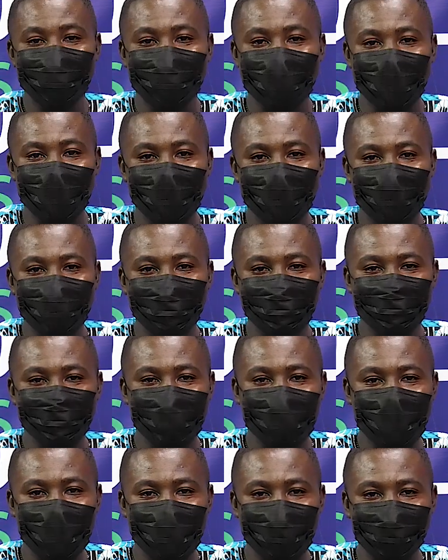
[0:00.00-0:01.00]
day on
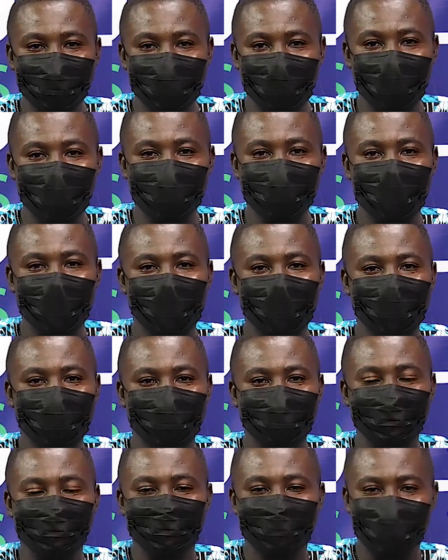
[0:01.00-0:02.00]
AAU Talks, and
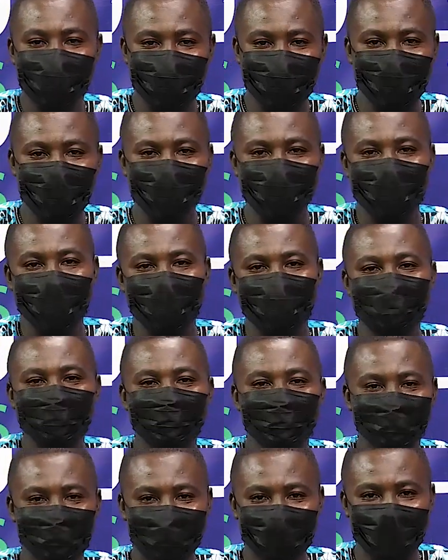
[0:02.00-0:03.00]
see you next time.
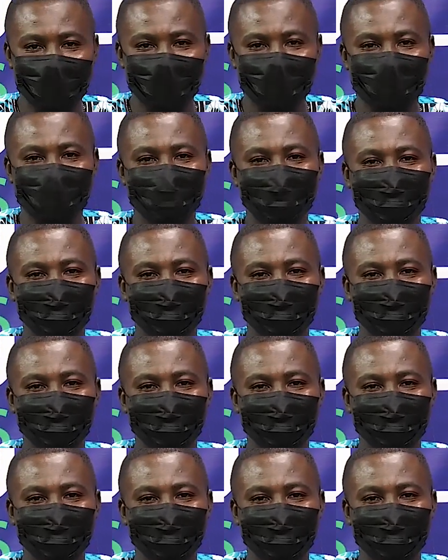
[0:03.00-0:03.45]
Bye.